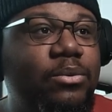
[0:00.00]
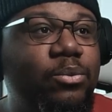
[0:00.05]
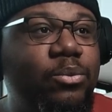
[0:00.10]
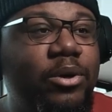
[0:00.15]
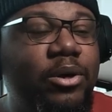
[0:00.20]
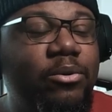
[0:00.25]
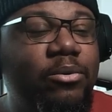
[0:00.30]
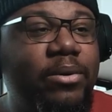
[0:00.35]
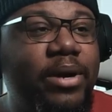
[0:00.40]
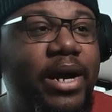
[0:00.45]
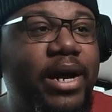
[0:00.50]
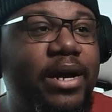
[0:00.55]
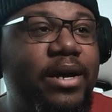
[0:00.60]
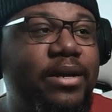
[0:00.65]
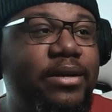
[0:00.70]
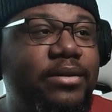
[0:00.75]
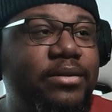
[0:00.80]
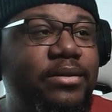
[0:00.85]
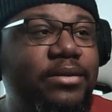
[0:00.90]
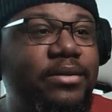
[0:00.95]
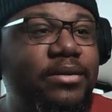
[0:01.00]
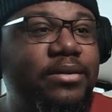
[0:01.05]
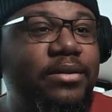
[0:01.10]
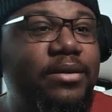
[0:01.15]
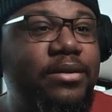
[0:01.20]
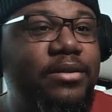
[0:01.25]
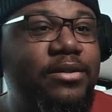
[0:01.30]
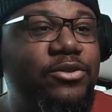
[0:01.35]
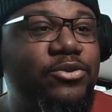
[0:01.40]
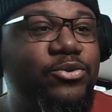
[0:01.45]
Will Rise,
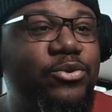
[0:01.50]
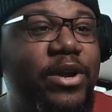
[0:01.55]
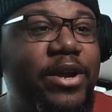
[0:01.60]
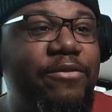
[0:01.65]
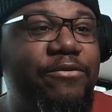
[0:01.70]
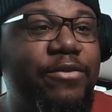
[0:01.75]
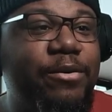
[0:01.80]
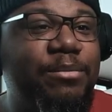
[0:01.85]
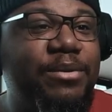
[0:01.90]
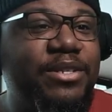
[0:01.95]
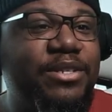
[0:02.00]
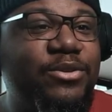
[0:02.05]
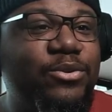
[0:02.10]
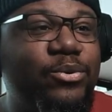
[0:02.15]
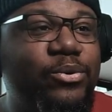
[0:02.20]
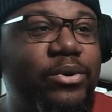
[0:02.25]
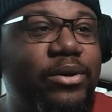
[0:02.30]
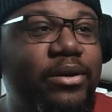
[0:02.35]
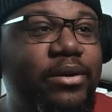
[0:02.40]
straight from the sewer.